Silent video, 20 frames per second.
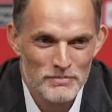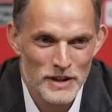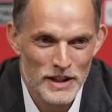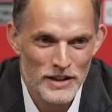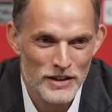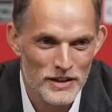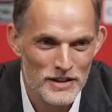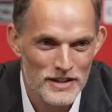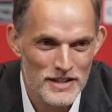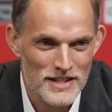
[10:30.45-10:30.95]

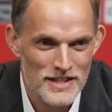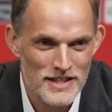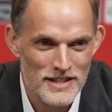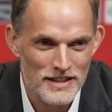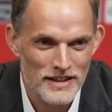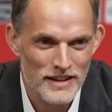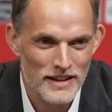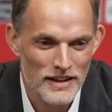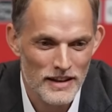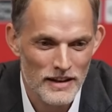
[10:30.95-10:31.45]

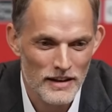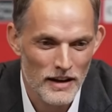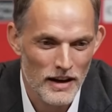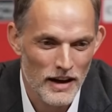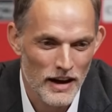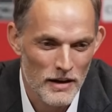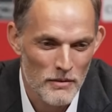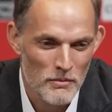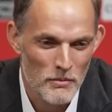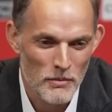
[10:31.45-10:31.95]
because uh,
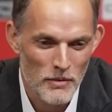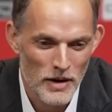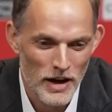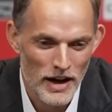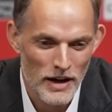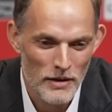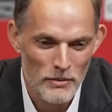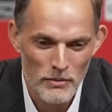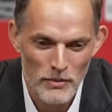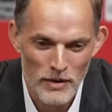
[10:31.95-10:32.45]
I'm
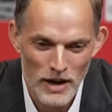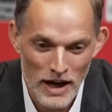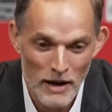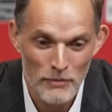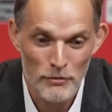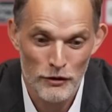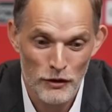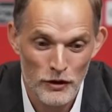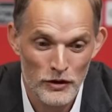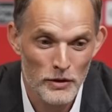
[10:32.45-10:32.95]
I'm
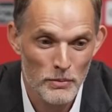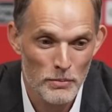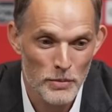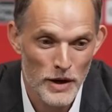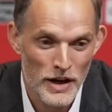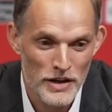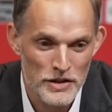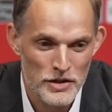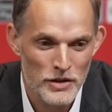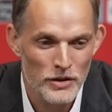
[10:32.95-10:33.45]
up for the
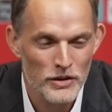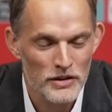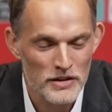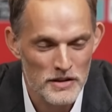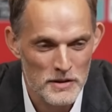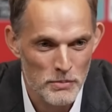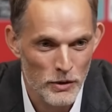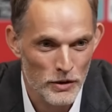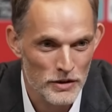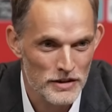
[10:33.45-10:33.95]
pressure on the
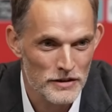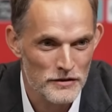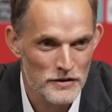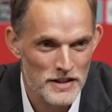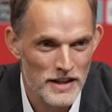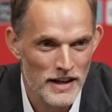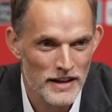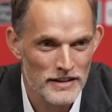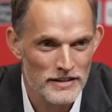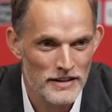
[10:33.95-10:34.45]
sportive
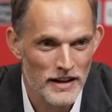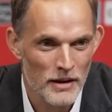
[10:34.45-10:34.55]
side.